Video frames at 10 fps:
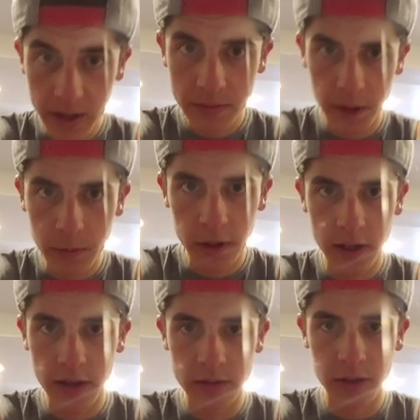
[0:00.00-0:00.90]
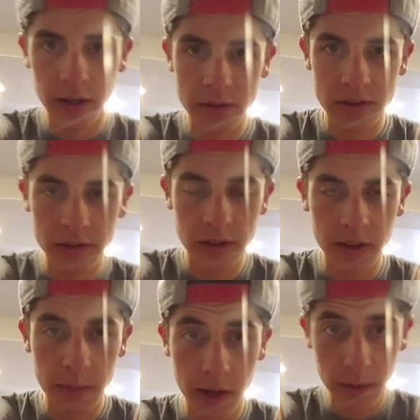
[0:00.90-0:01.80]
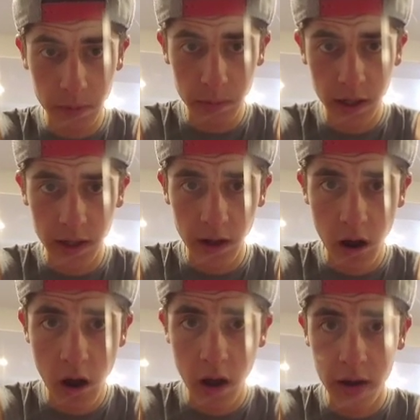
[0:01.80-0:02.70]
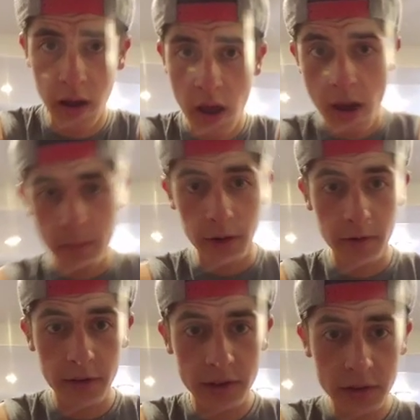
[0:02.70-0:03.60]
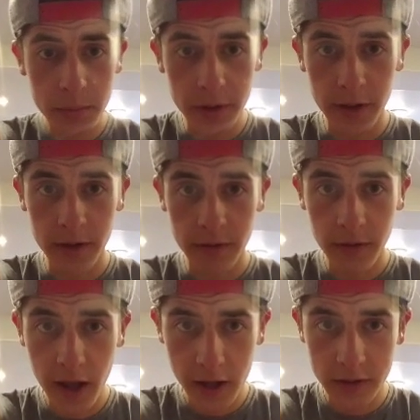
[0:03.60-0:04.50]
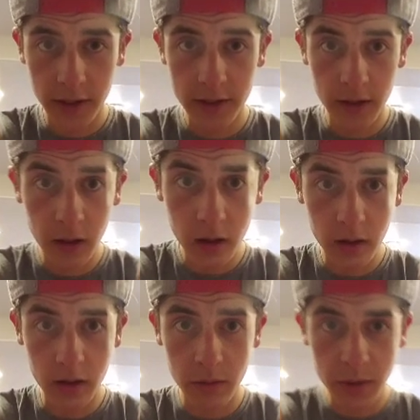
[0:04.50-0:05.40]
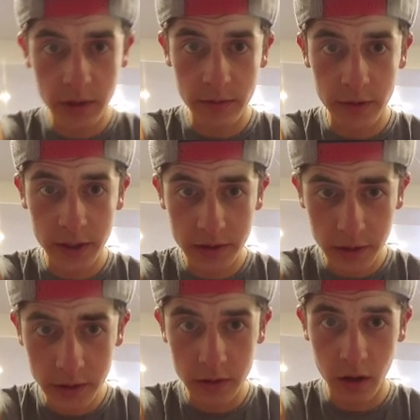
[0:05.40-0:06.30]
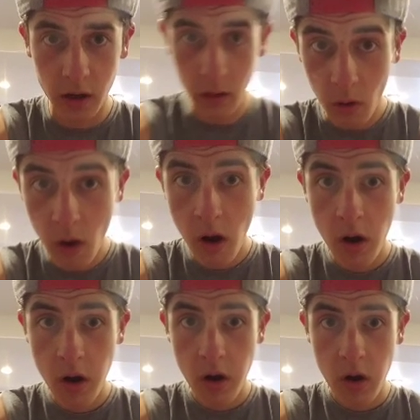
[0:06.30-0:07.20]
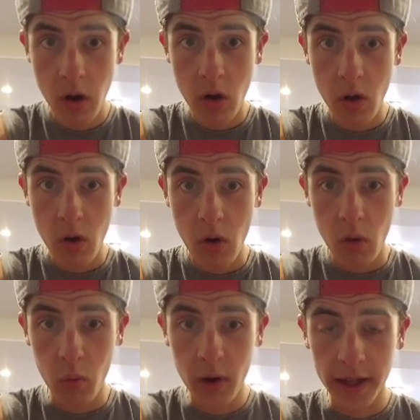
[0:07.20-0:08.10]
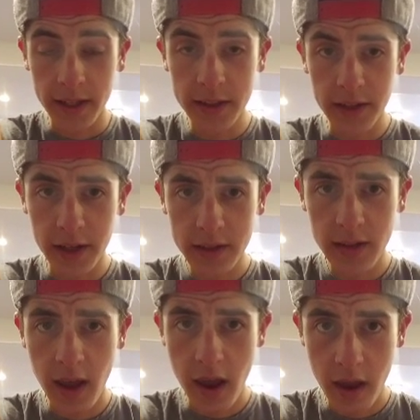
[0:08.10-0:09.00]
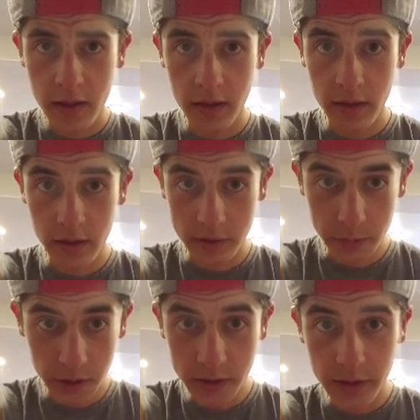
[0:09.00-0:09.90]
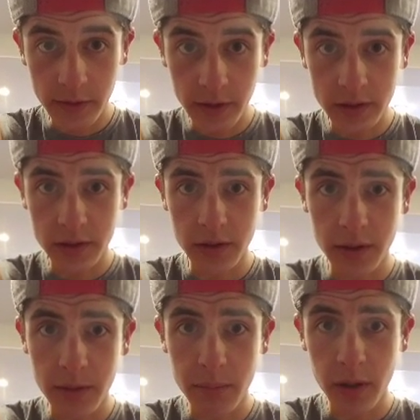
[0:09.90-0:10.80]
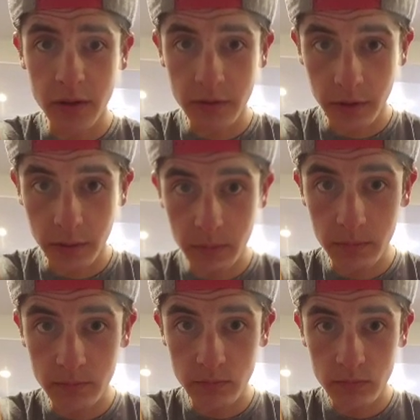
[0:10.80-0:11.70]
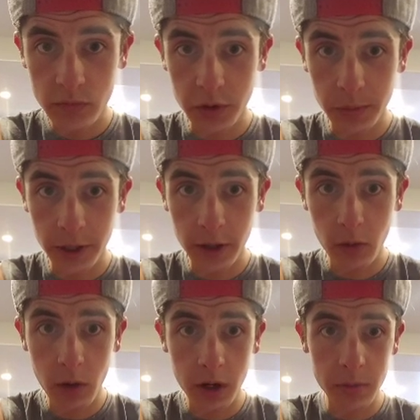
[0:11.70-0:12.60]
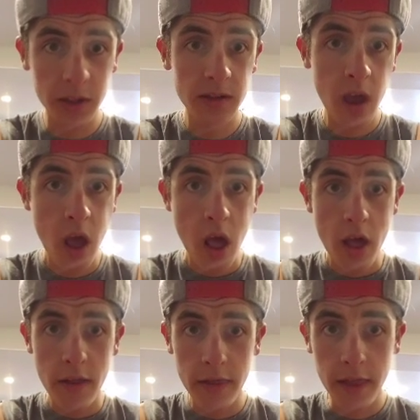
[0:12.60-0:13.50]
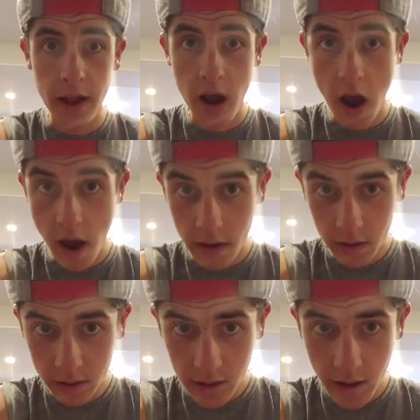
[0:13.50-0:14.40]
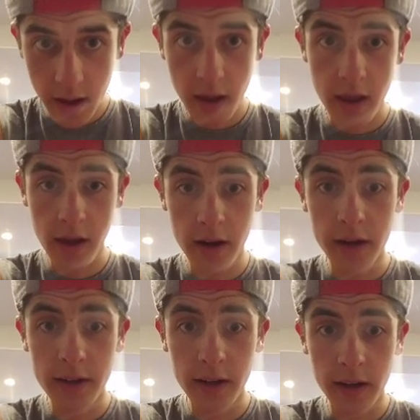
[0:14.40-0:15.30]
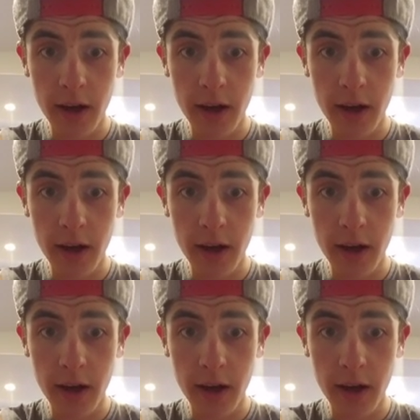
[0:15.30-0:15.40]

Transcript: my workouts, what I was doing in my upper body, on my favorite superhero, The Flash. I did a little bit of research on what he does, and there's a bunch of Instagram posts from superhero wannabes that I looked at, and I did